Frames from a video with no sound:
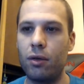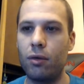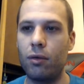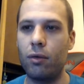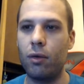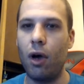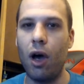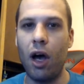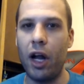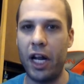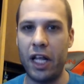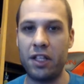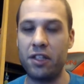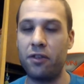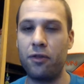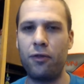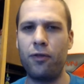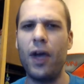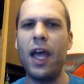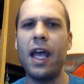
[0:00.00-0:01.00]
on
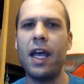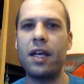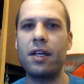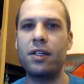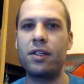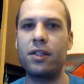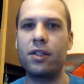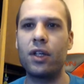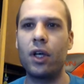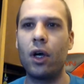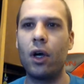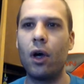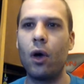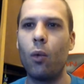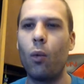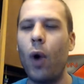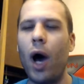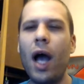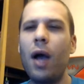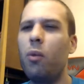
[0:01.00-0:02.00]
its face.
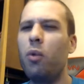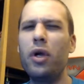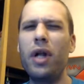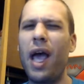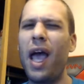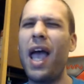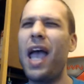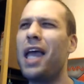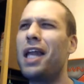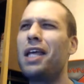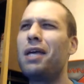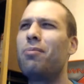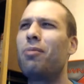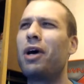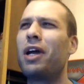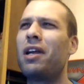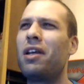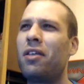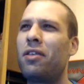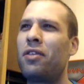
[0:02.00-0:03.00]
Why would
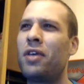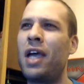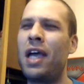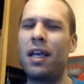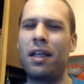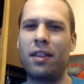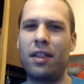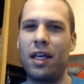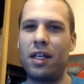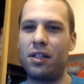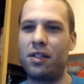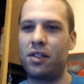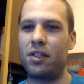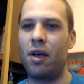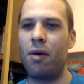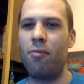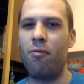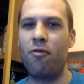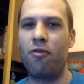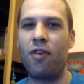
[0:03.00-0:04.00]
anybody think that
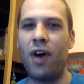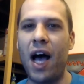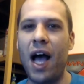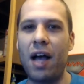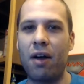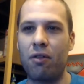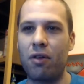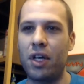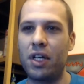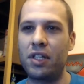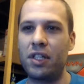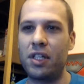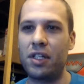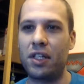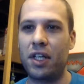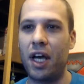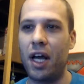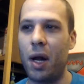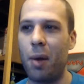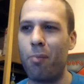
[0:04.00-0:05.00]
some virus
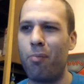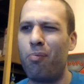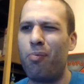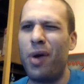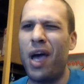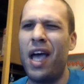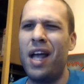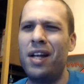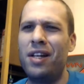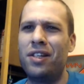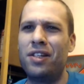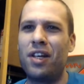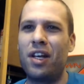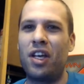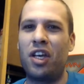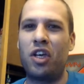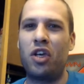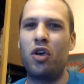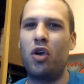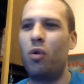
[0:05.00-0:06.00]
is gonna bend to
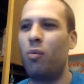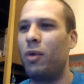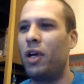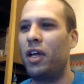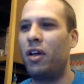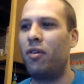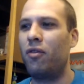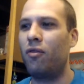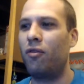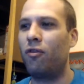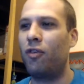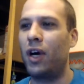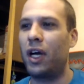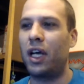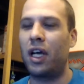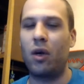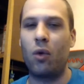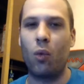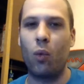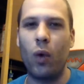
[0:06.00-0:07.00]
human
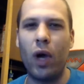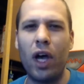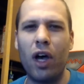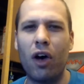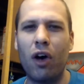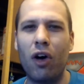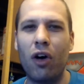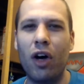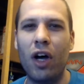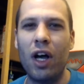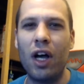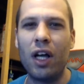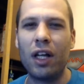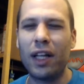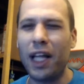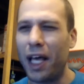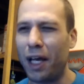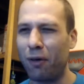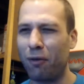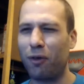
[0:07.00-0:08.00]
fucking will?
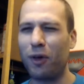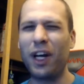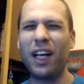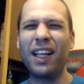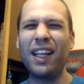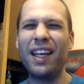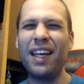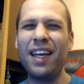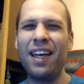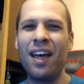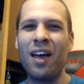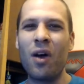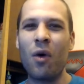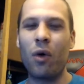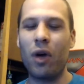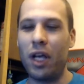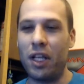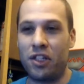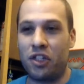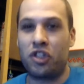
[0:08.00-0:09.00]
Like, really?
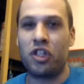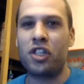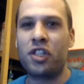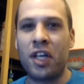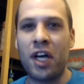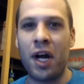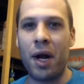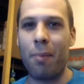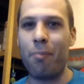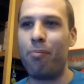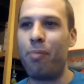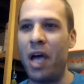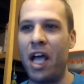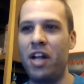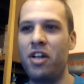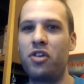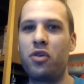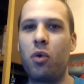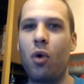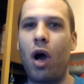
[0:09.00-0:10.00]
It's just gonna
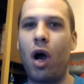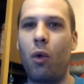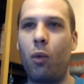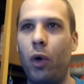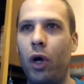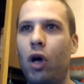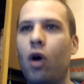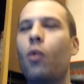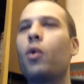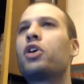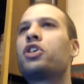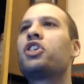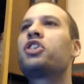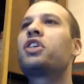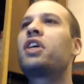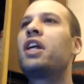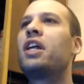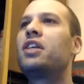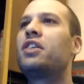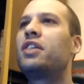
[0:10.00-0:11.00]
bend to our will? We're
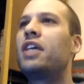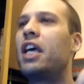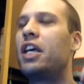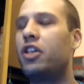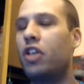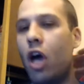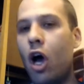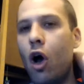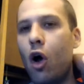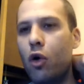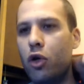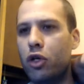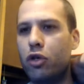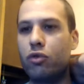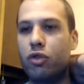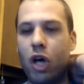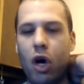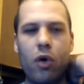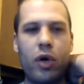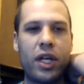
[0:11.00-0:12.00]
just gonna say, no, you
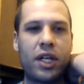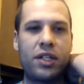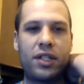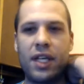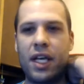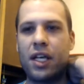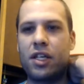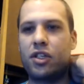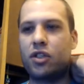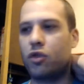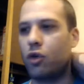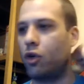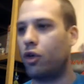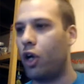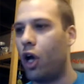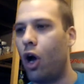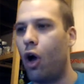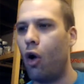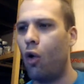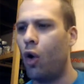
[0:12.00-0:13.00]
don't exist, or
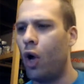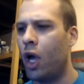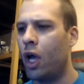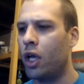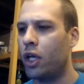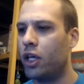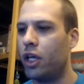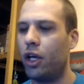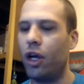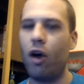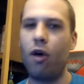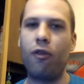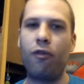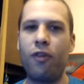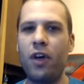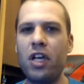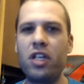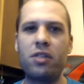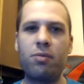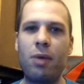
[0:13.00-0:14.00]
no, you know,
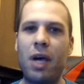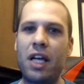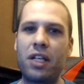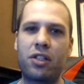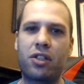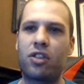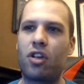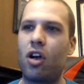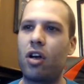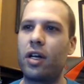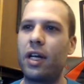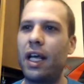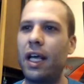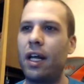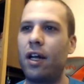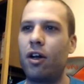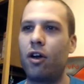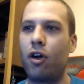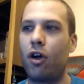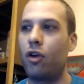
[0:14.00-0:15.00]
face masks aren't
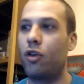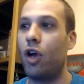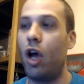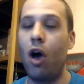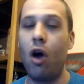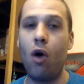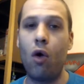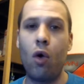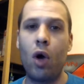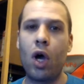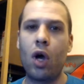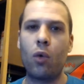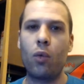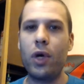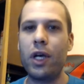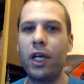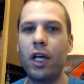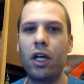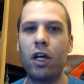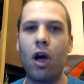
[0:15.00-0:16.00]
needed, or no,
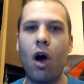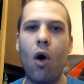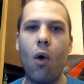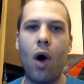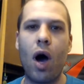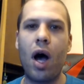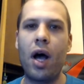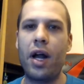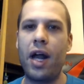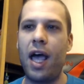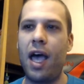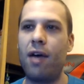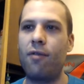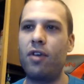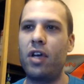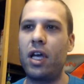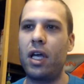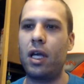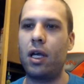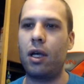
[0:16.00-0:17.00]
we can go on
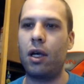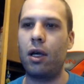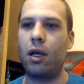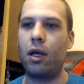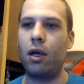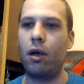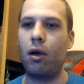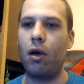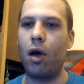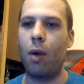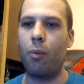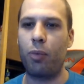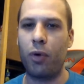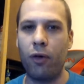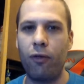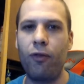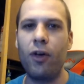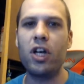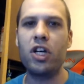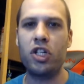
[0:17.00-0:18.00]
having a
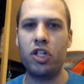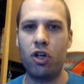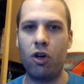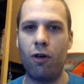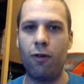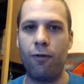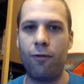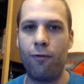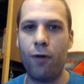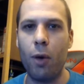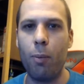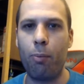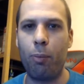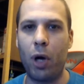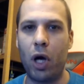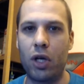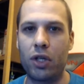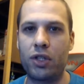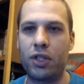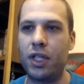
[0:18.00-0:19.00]
professional
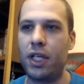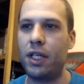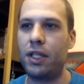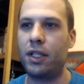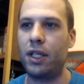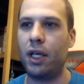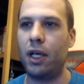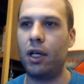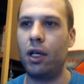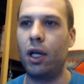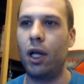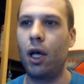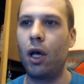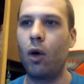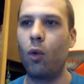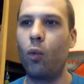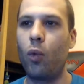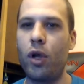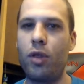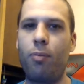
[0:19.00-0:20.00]
football season
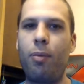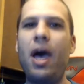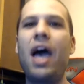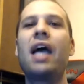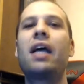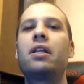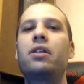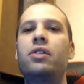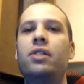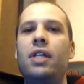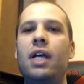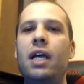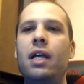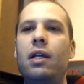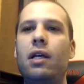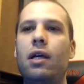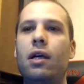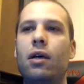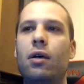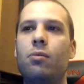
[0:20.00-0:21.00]
with packed
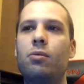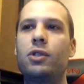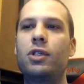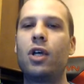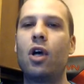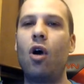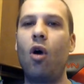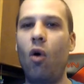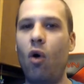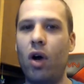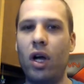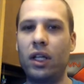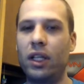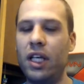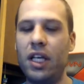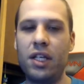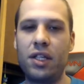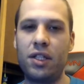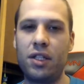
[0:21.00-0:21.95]
stadiums, or at least,